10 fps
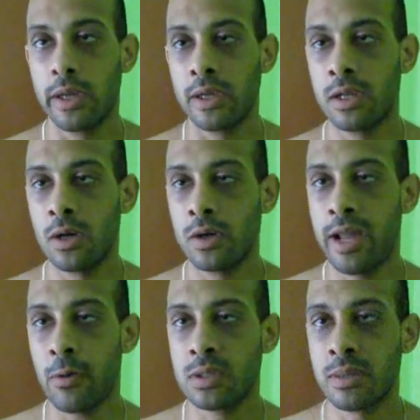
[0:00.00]
You know, and
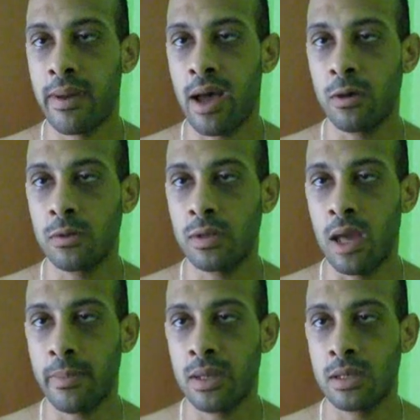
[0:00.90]
that was about,
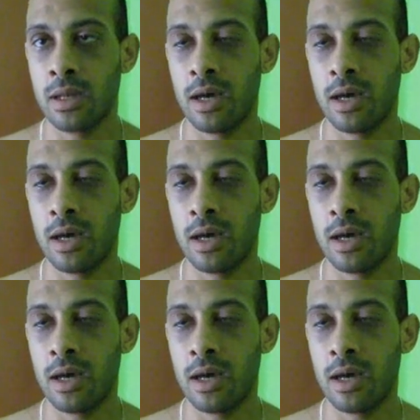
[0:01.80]
I mean,